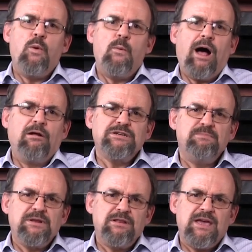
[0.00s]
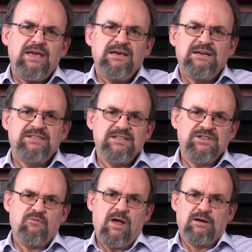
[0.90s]
who ultimately
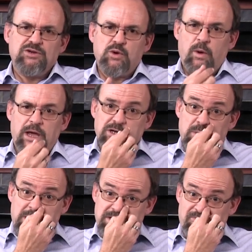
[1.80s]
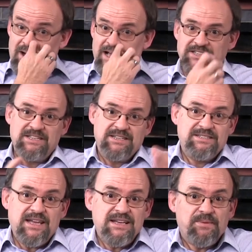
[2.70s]
sits around talking to his advisors
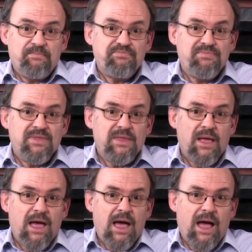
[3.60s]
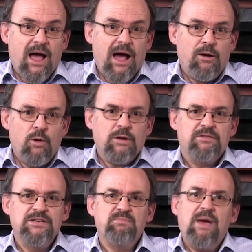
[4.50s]
and says, Look
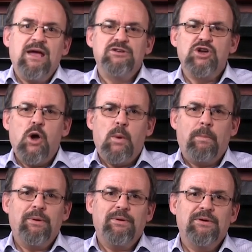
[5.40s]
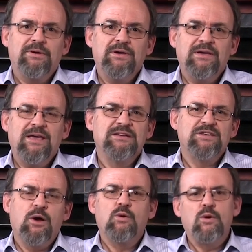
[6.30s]
at this man, Job. He
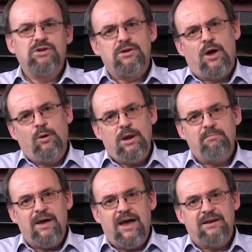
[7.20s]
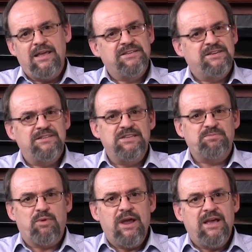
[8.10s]
is a good and holy man. He says
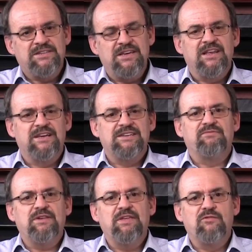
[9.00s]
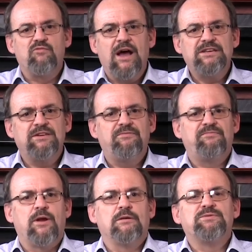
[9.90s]
his prayers, he does everything right, he
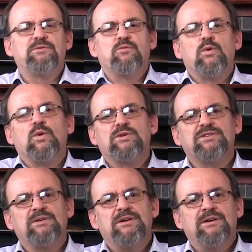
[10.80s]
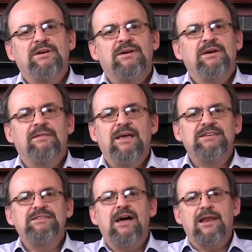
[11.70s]
follows the rules.
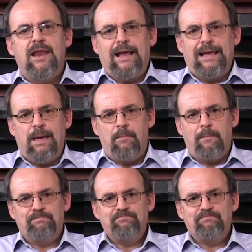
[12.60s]
There's none like him.